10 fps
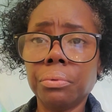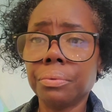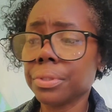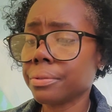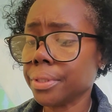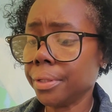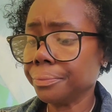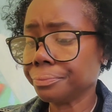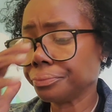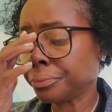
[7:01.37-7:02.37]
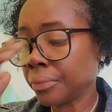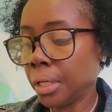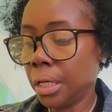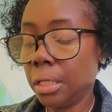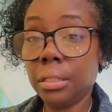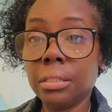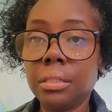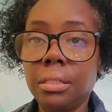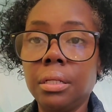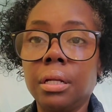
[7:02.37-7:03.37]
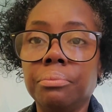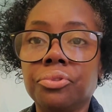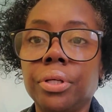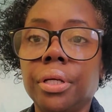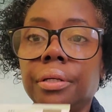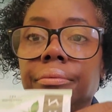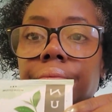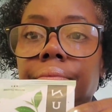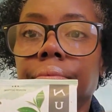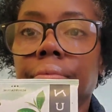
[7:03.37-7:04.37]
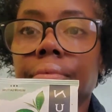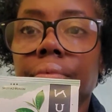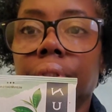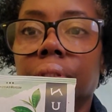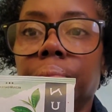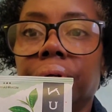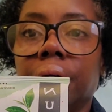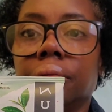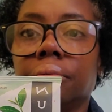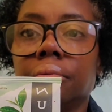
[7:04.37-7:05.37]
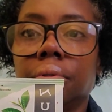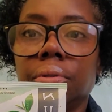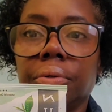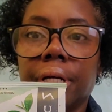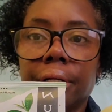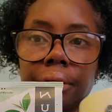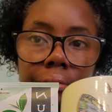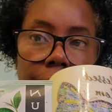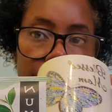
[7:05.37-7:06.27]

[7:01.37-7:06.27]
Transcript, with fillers: bought what was on sale. And this is the tea that I'm drinking just the brown. So got it.